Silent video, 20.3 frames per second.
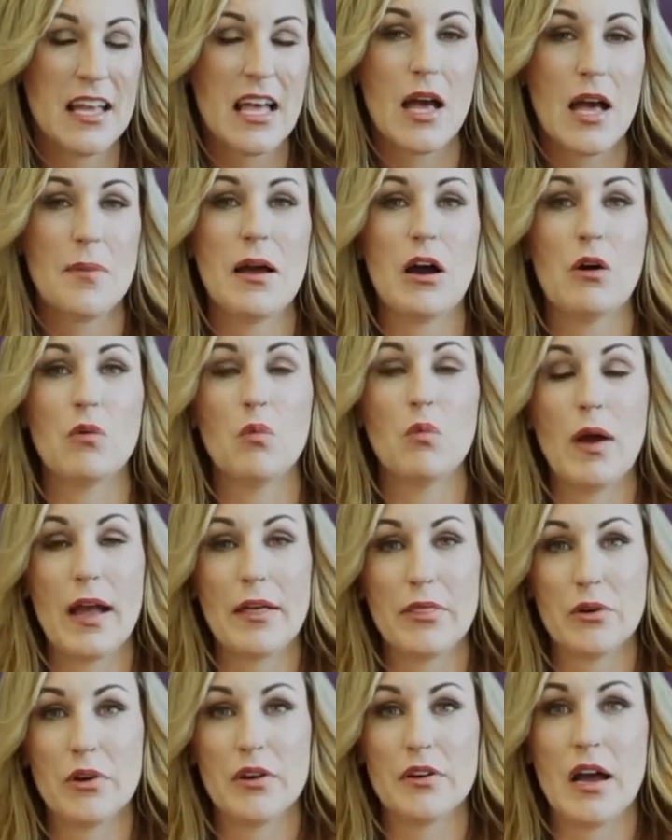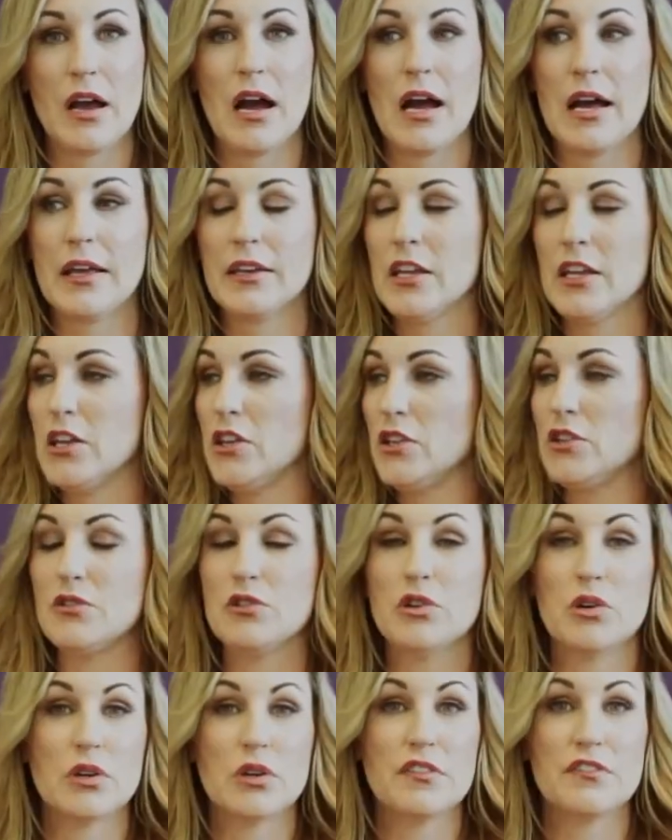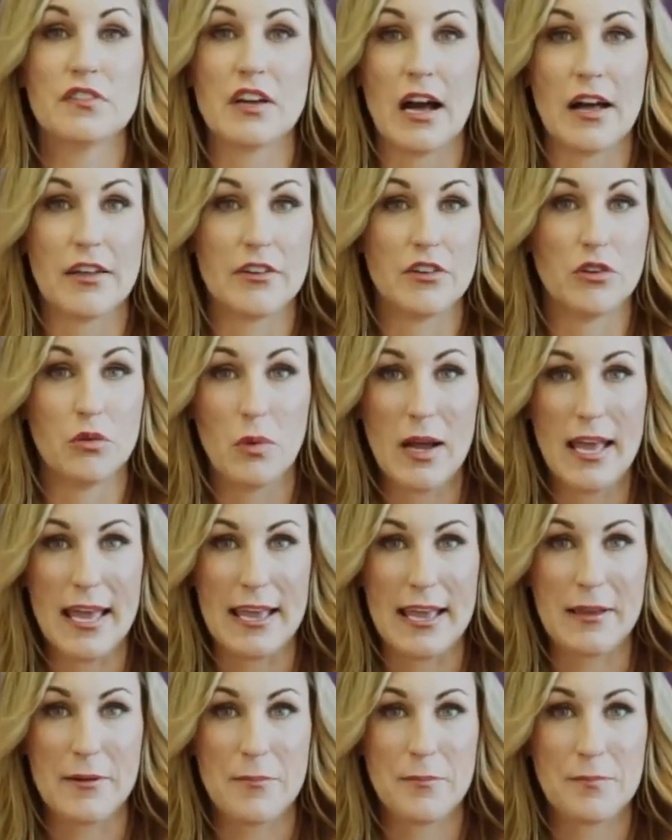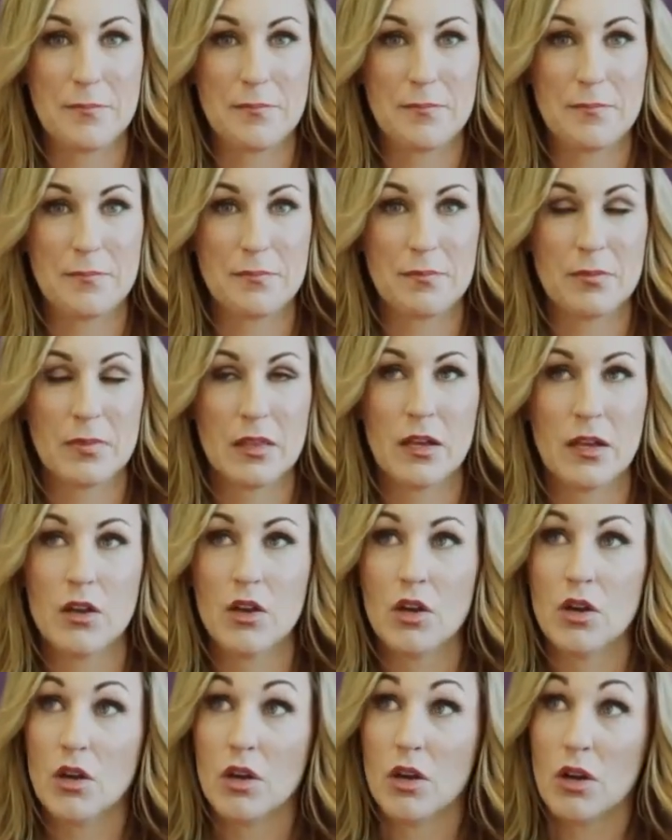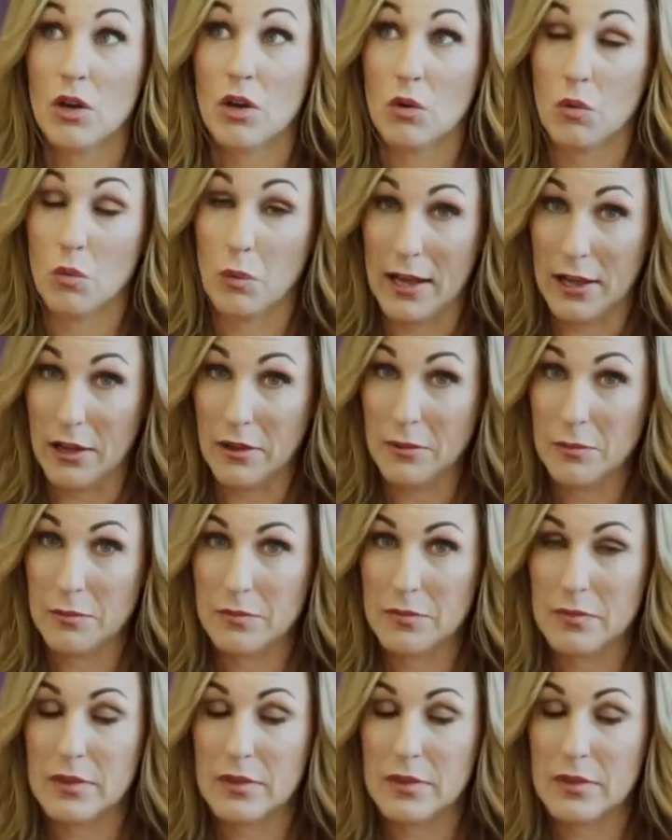about whether or not you could have gotten away. Well,